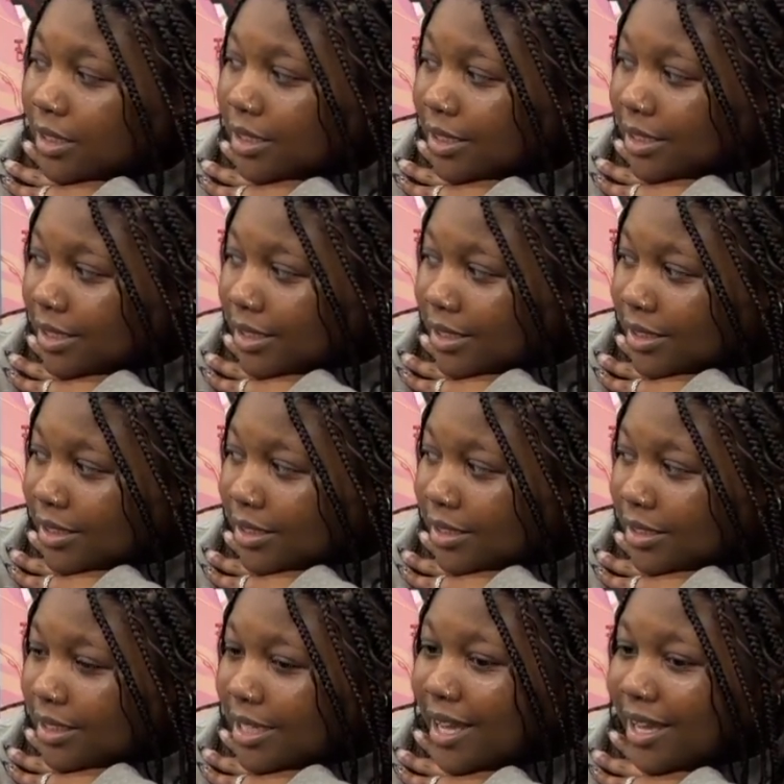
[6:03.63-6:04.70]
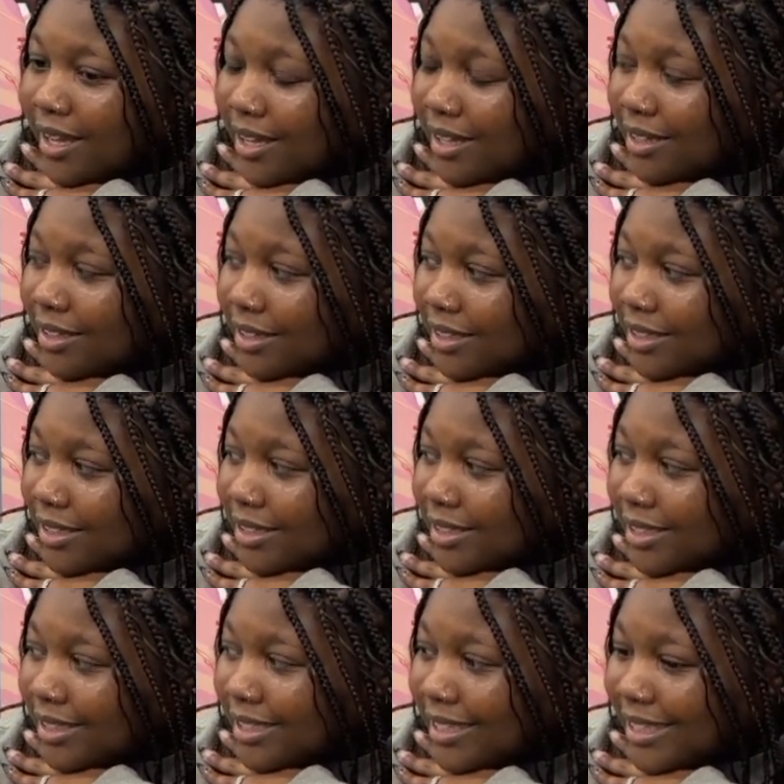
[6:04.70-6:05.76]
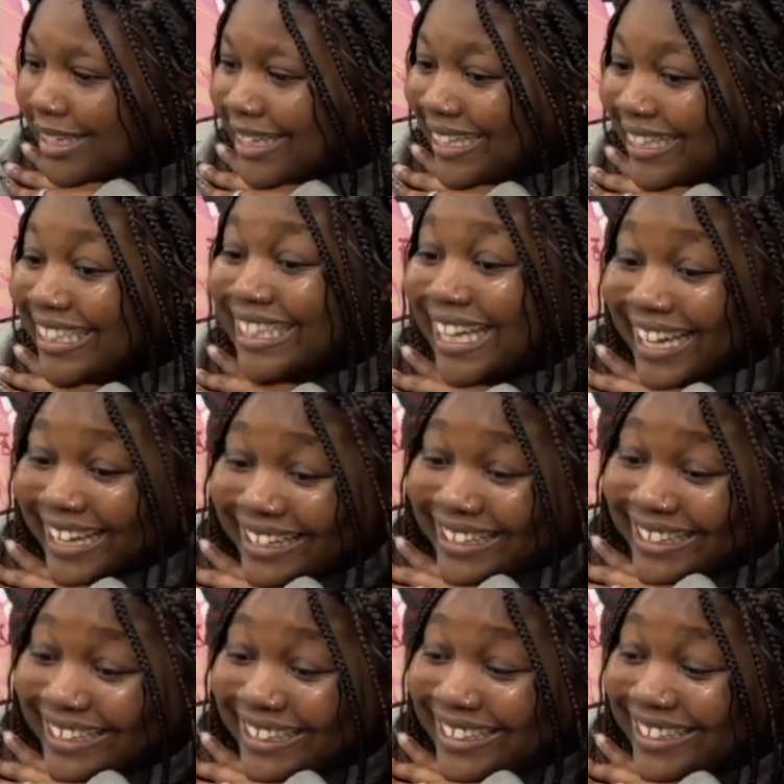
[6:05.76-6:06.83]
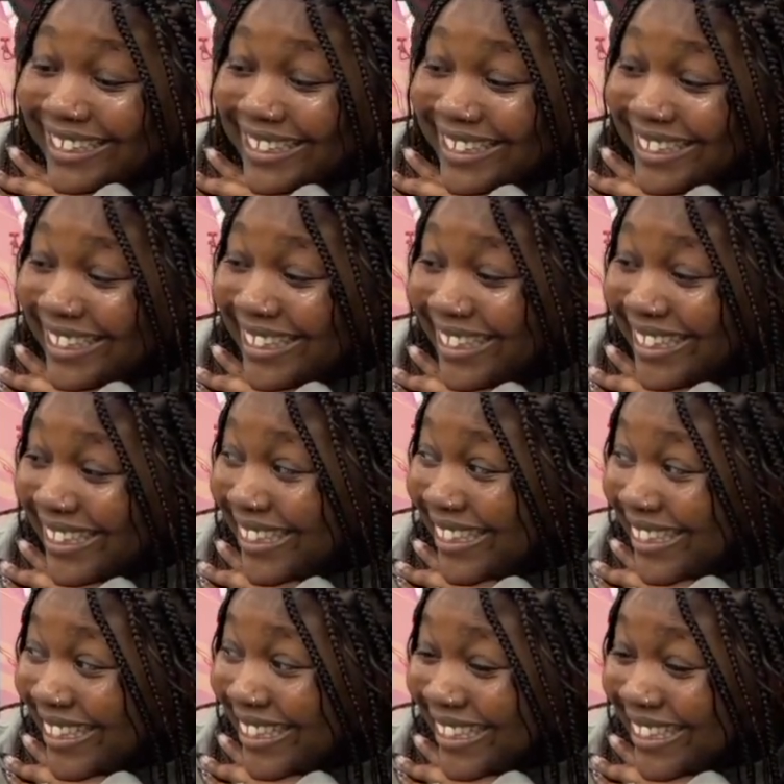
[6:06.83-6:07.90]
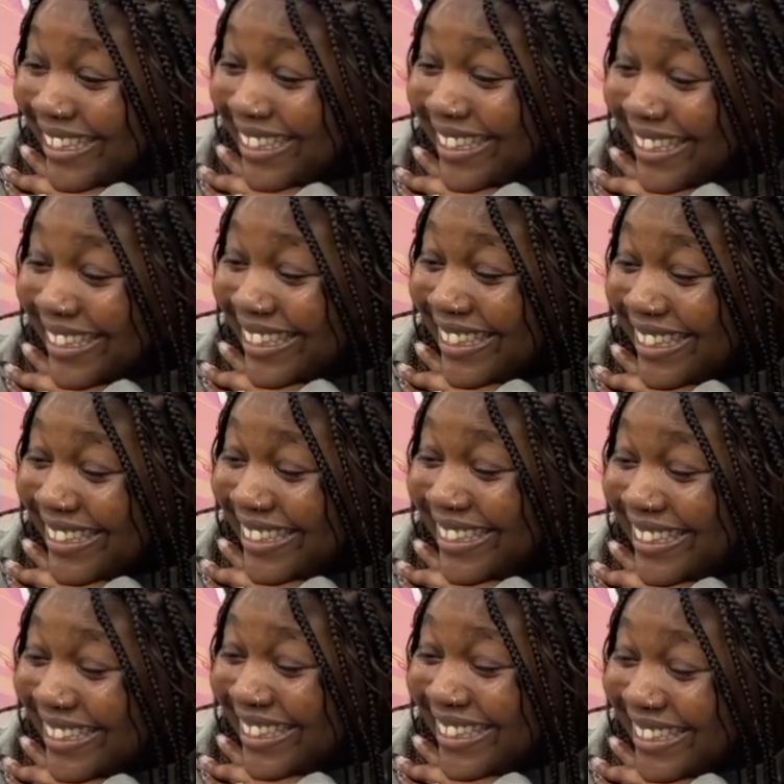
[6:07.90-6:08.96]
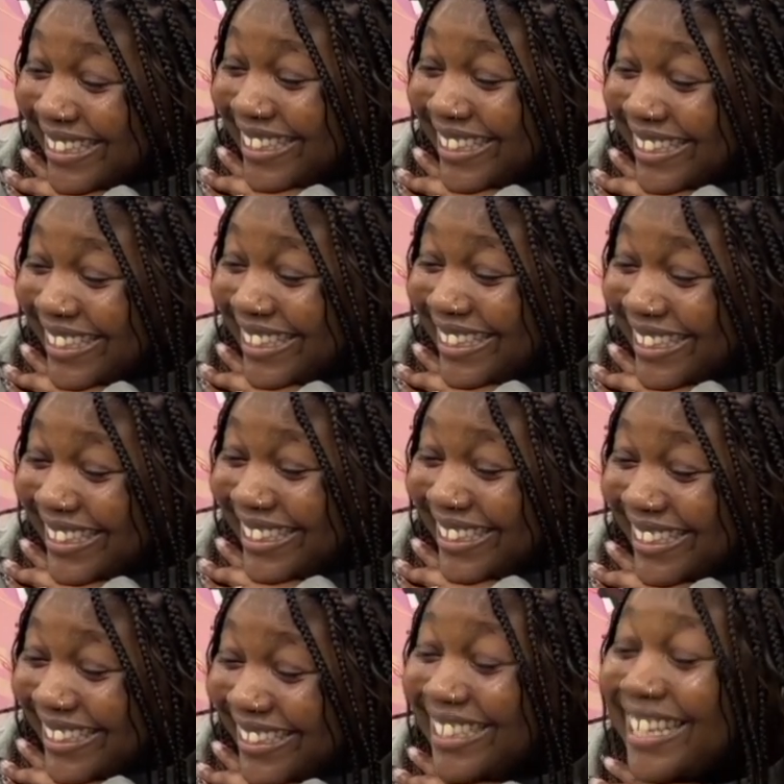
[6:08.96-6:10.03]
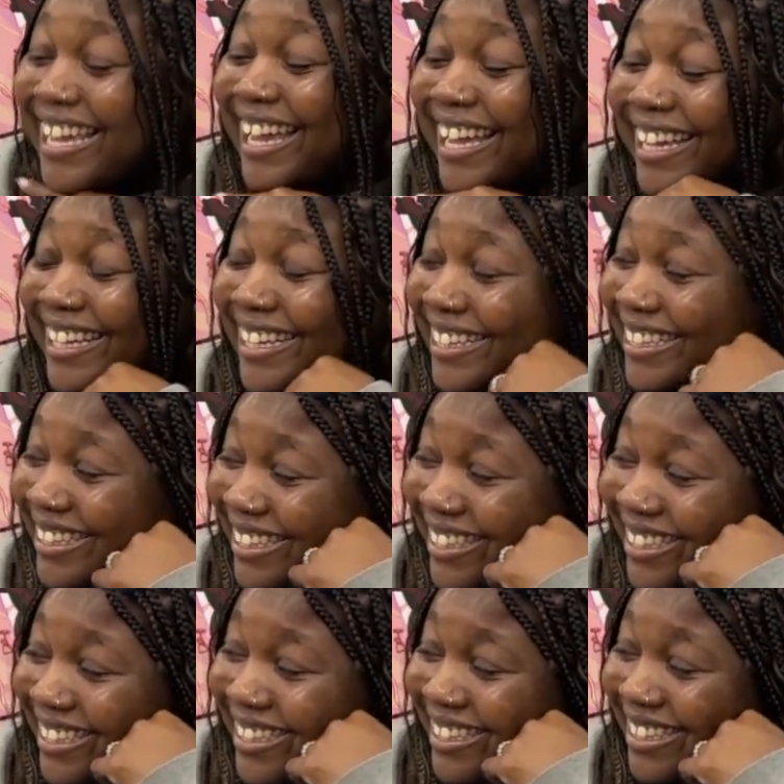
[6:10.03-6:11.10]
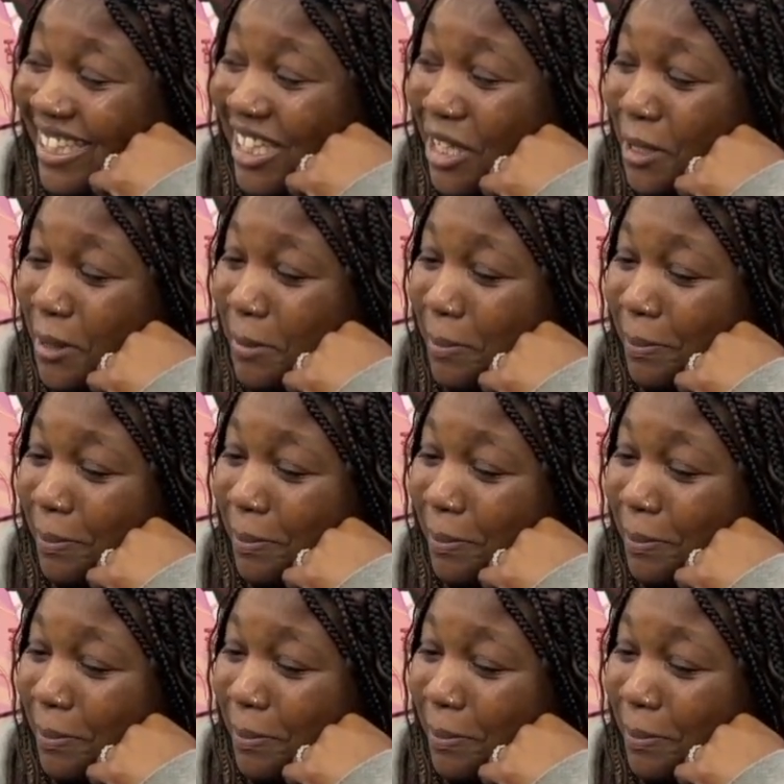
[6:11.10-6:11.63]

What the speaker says: [no speech]